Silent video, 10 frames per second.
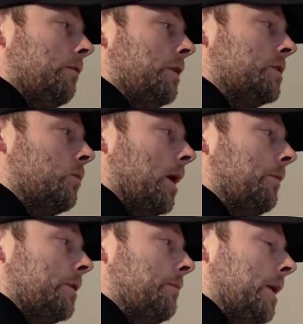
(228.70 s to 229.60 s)
this way
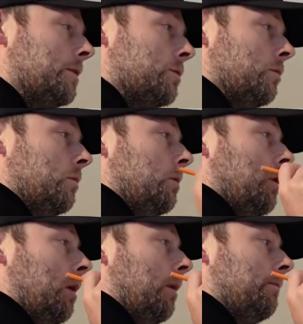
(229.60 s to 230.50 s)
with the pencil.
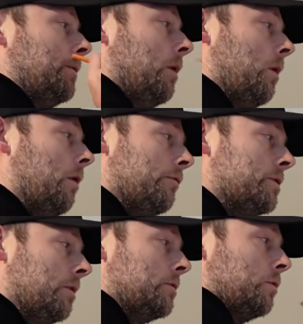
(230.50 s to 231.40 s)
No
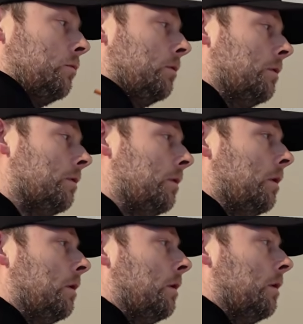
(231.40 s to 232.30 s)
horizontal
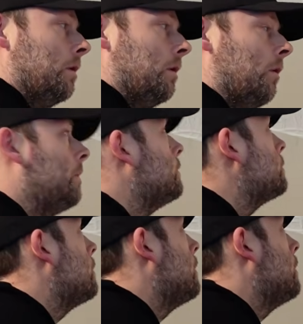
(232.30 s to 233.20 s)
lines.